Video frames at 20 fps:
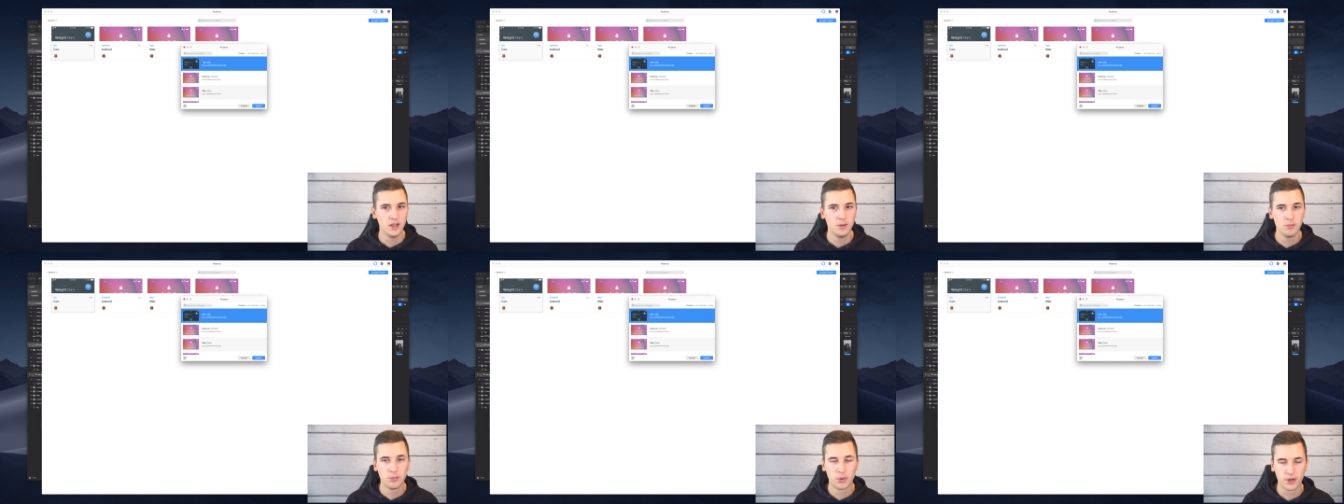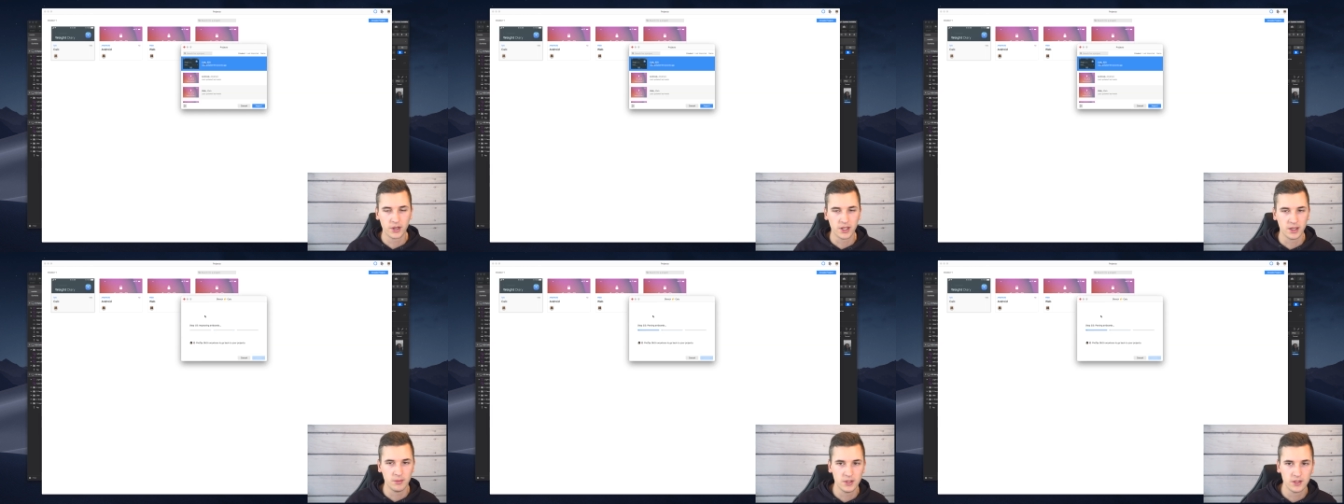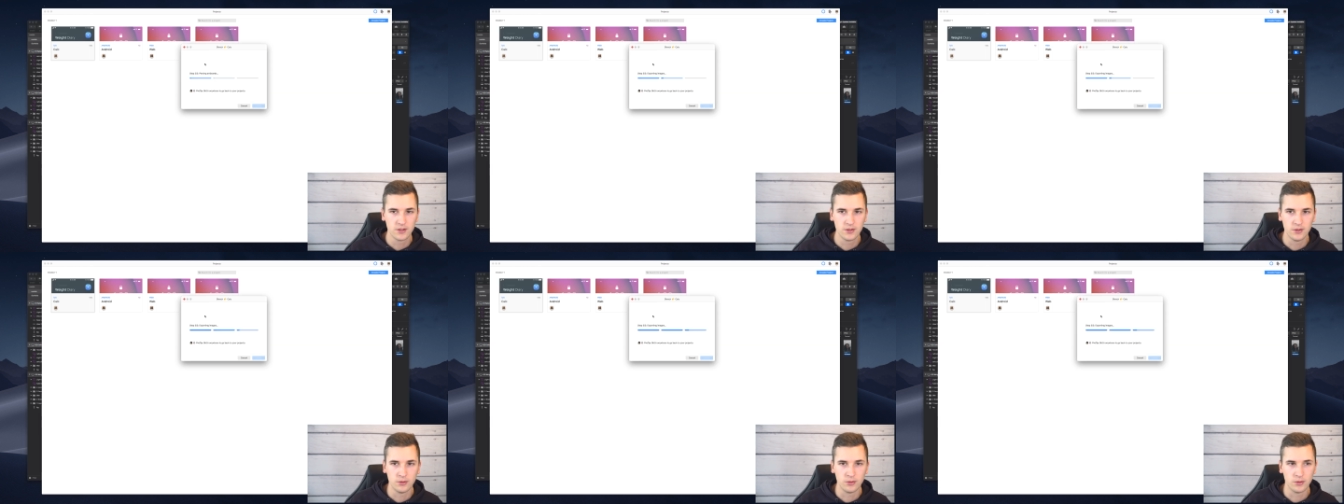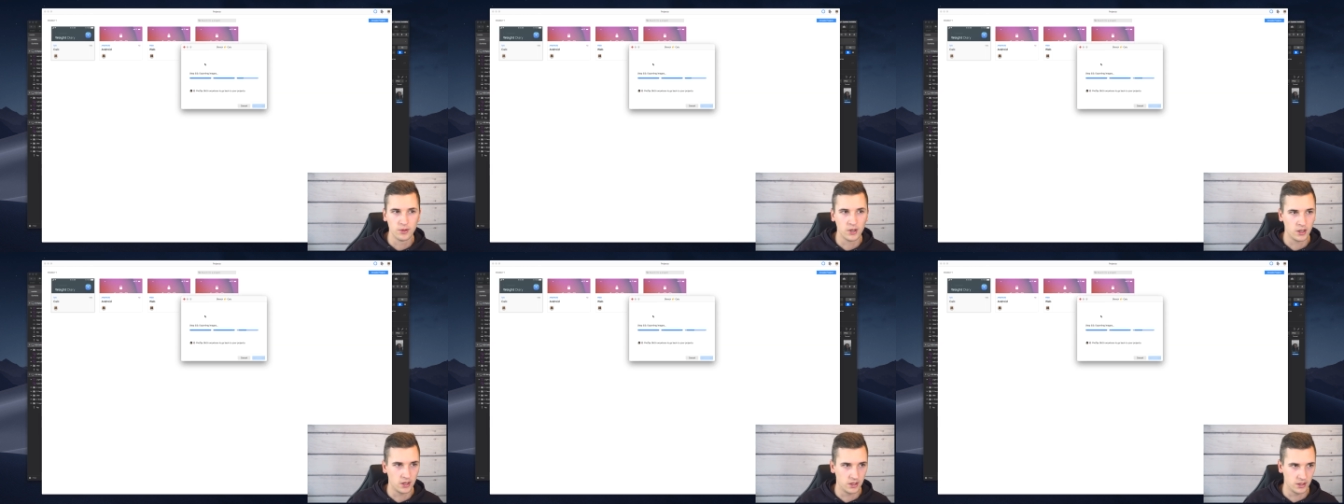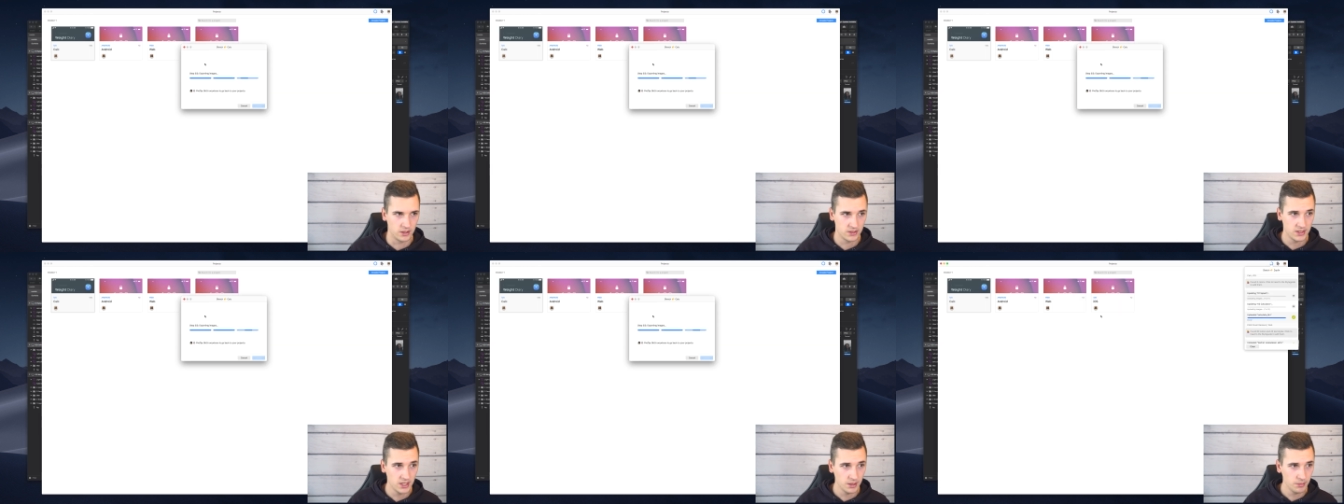import them into
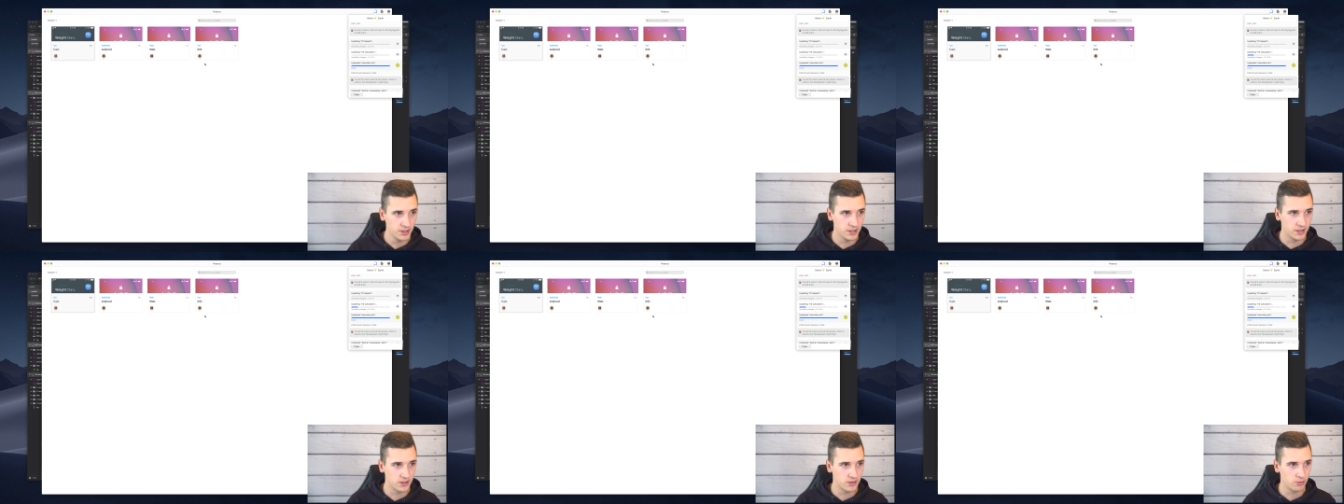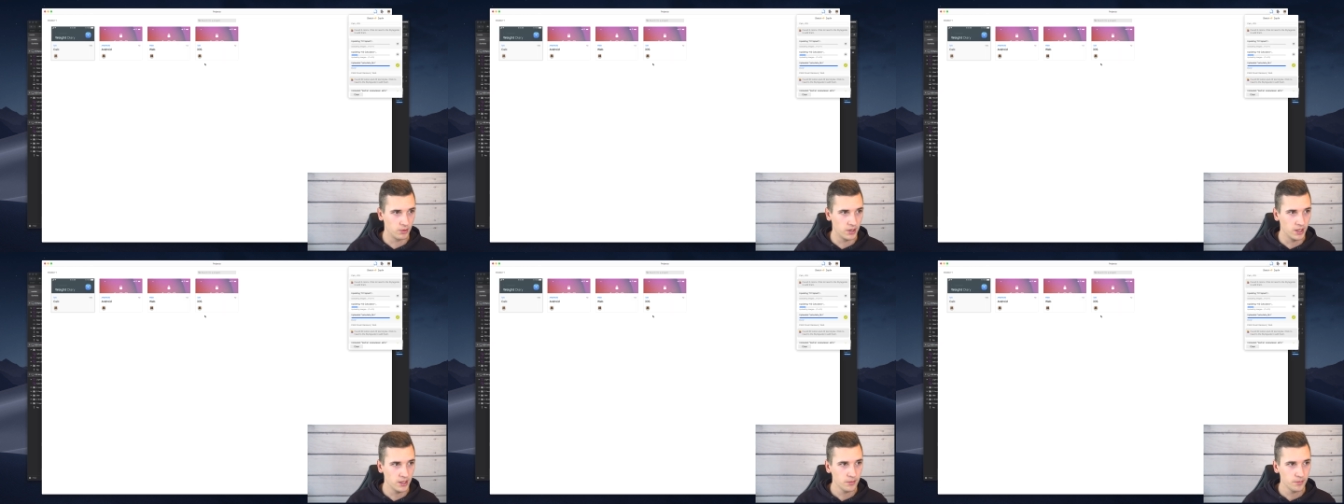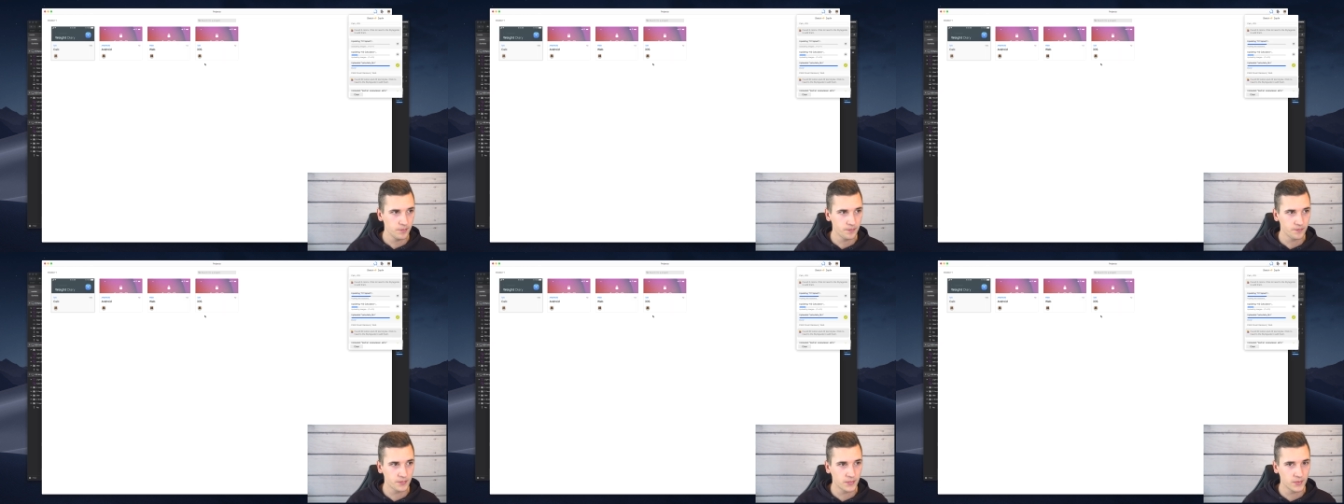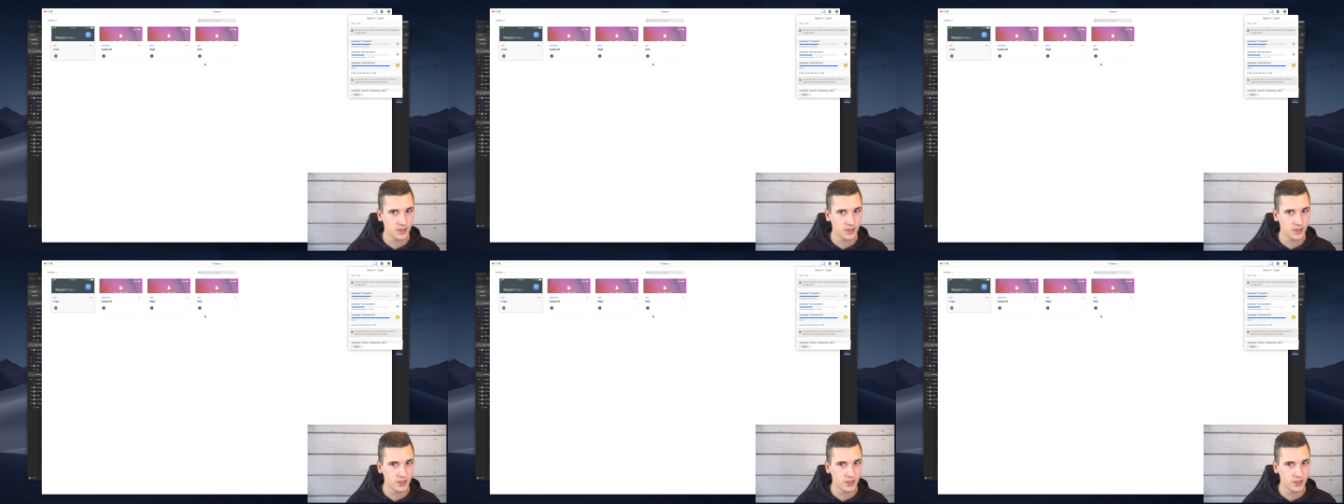uh, Zeplin as well.